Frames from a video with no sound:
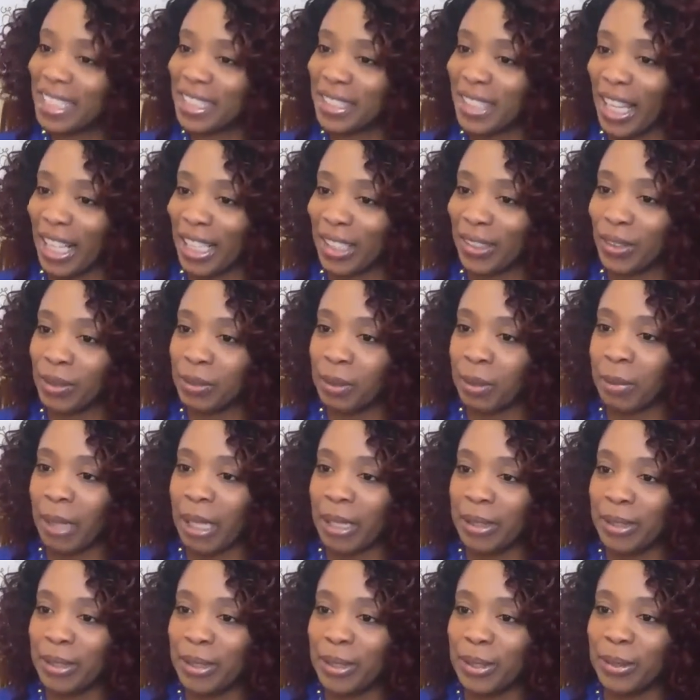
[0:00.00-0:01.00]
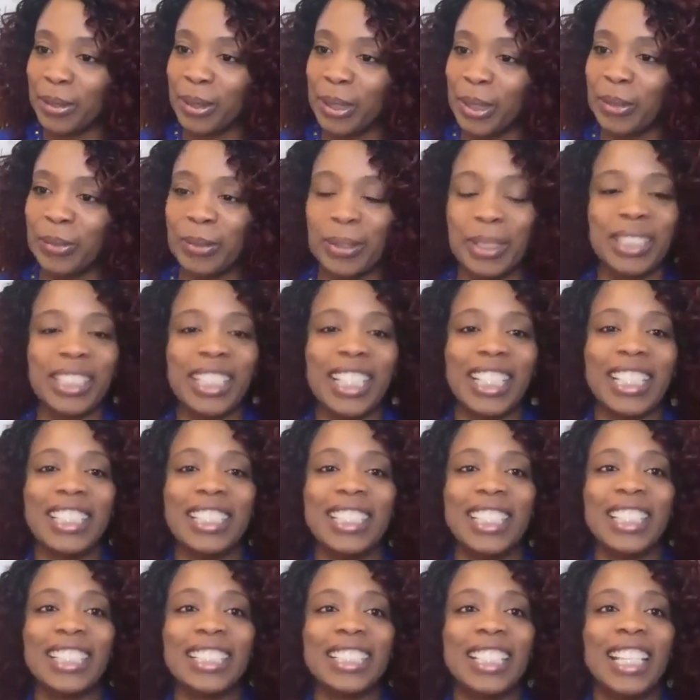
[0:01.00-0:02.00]
exactly what I'm about to do,
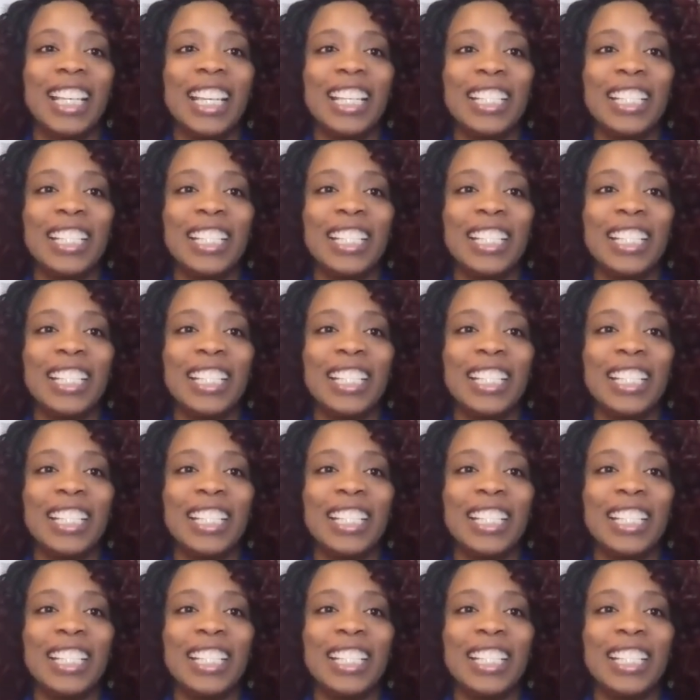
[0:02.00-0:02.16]
Cuteness96.